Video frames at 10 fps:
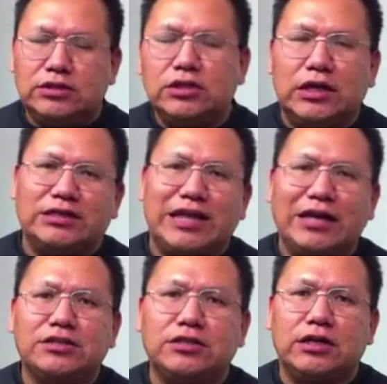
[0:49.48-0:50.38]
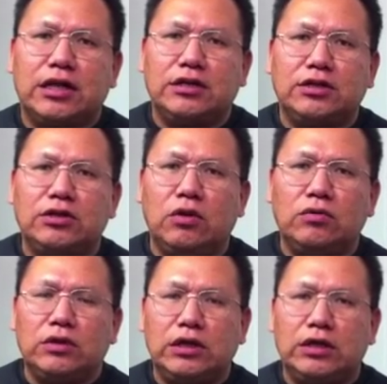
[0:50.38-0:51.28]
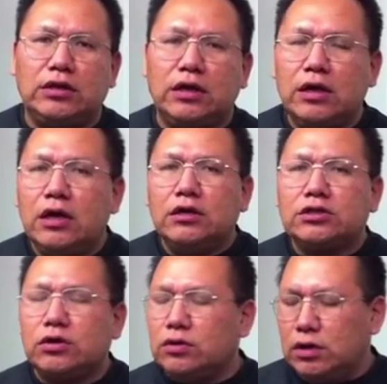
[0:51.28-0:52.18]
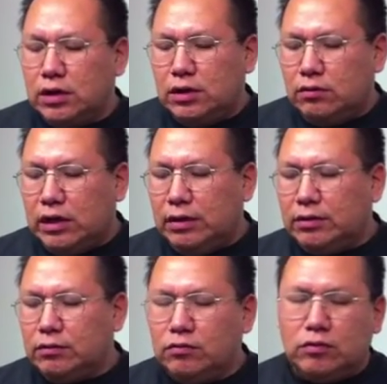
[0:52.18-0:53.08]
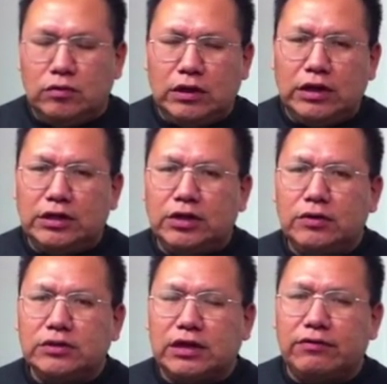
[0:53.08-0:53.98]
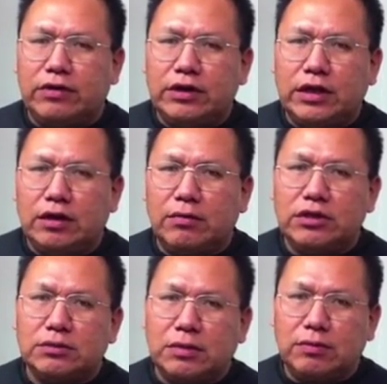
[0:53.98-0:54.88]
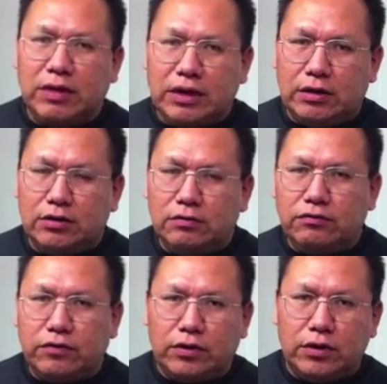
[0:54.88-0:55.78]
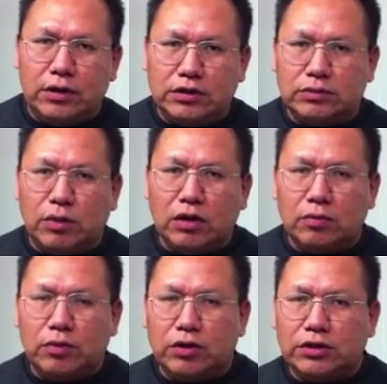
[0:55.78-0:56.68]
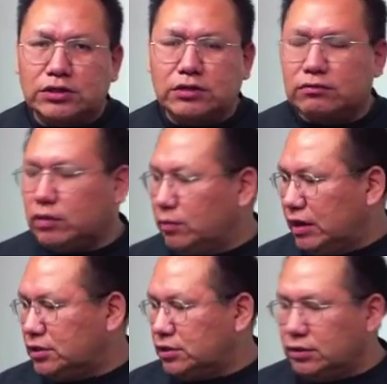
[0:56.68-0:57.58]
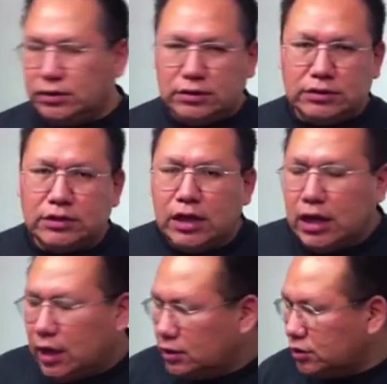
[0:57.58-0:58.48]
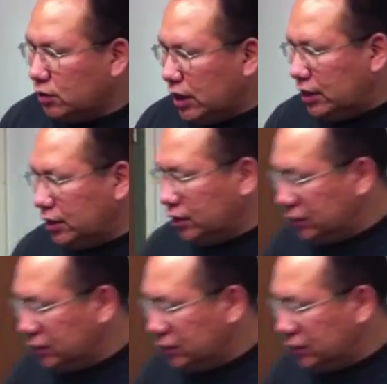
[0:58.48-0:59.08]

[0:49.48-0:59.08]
it's extra that you don't need. So what I do is I've already taken a measurement. I'm going to make a hoop for a smaller person, one of my students. And so what I do